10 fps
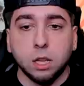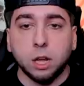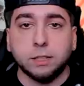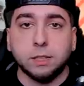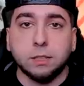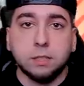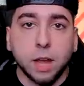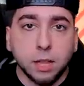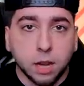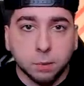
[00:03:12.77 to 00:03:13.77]
Look, to
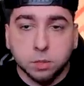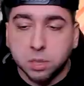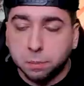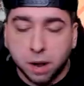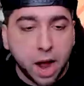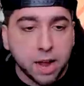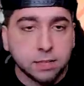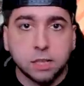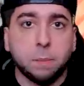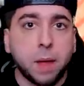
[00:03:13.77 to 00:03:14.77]
say that I'm
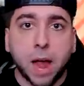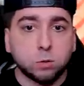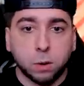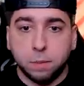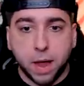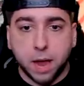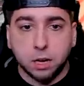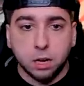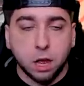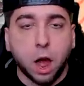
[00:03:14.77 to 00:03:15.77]
surprised that the packs were
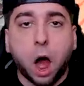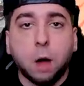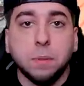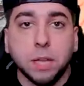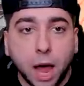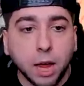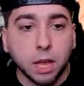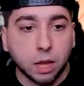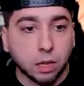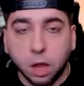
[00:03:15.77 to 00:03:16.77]
bad, I'll be
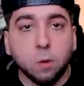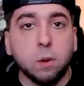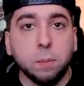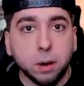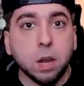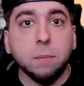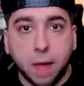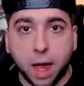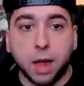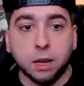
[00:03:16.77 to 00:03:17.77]
lying. They were pretty
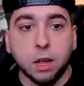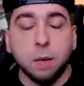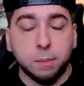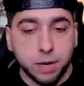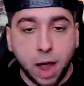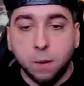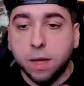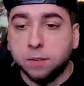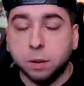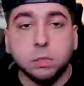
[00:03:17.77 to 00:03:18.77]
bad. But now we
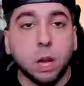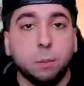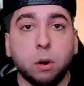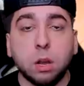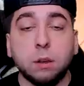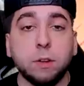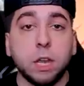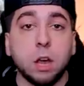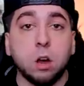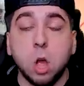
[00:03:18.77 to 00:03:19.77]
have come to the point of the
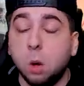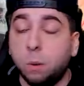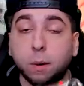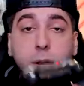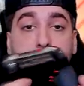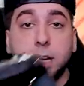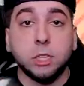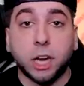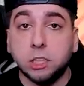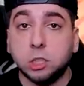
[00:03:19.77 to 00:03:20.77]
video where we're gonna make
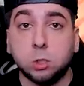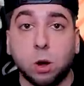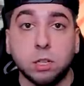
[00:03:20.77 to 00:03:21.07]
changes to our